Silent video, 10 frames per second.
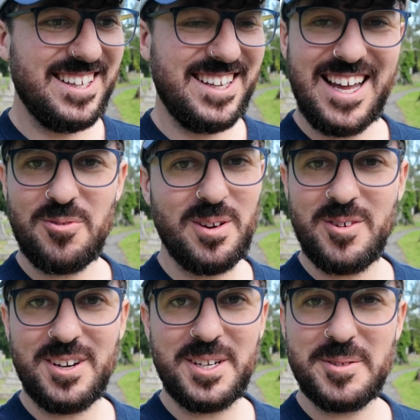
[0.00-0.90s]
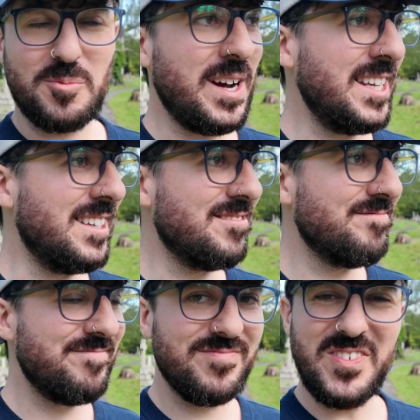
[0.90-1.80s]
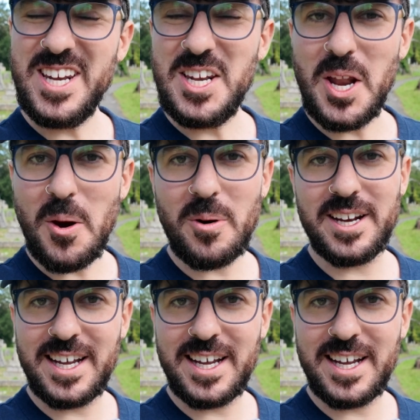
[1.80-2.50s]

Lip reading: and now all I've got to do is wait. No